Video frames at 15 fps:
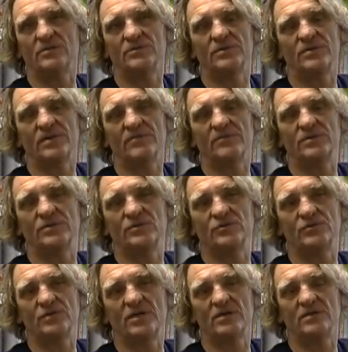or that they've been too
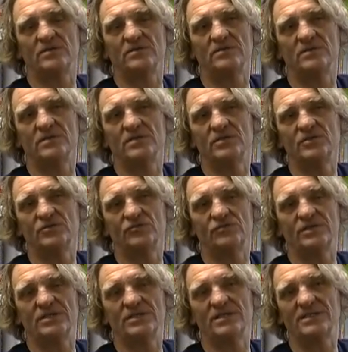young to read it.